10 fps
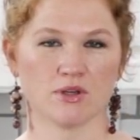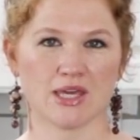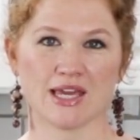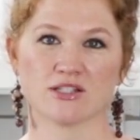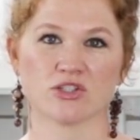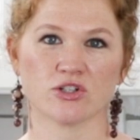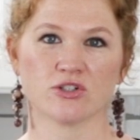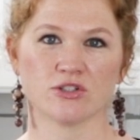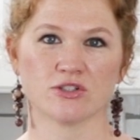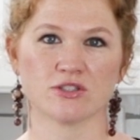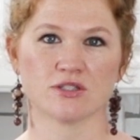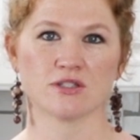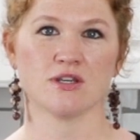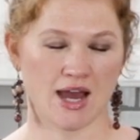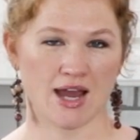cake
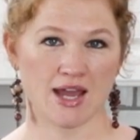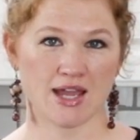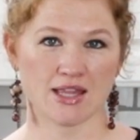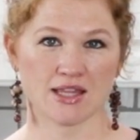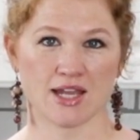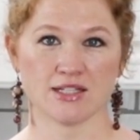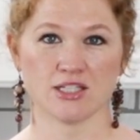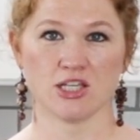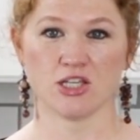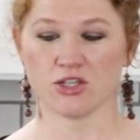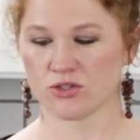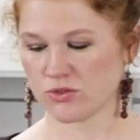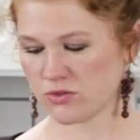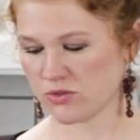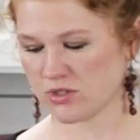circles. I like to
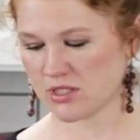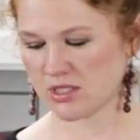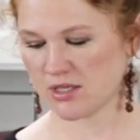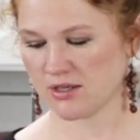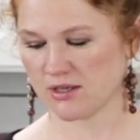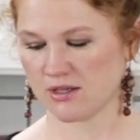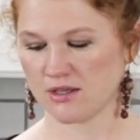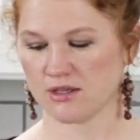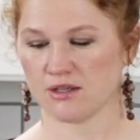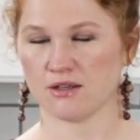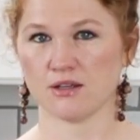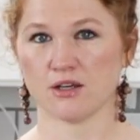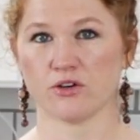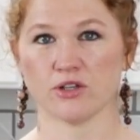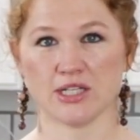use
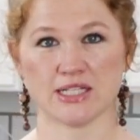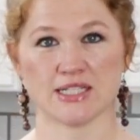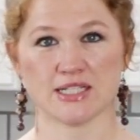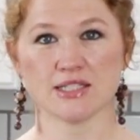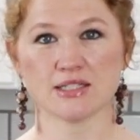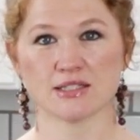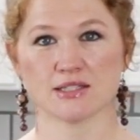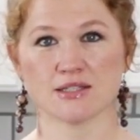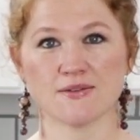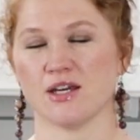acrylic discs.